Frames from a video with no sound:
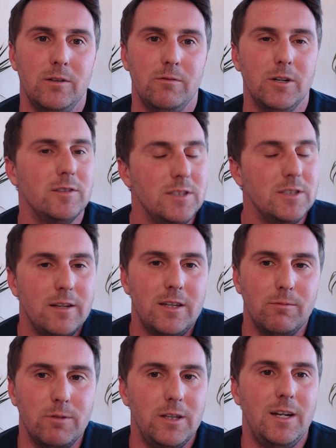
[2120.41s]
Whereas
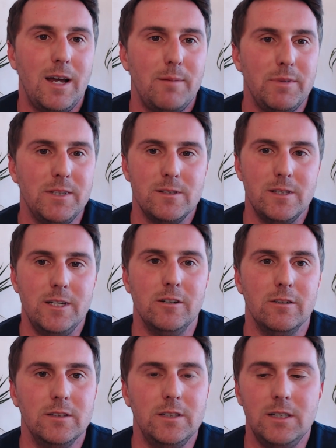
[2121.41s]
nothing really happens
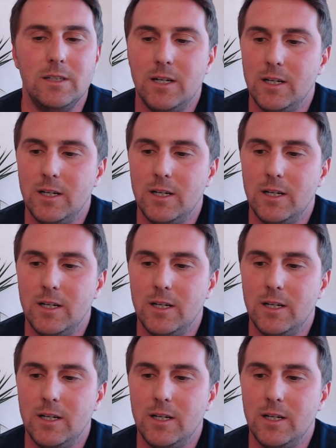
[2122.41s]
linearly.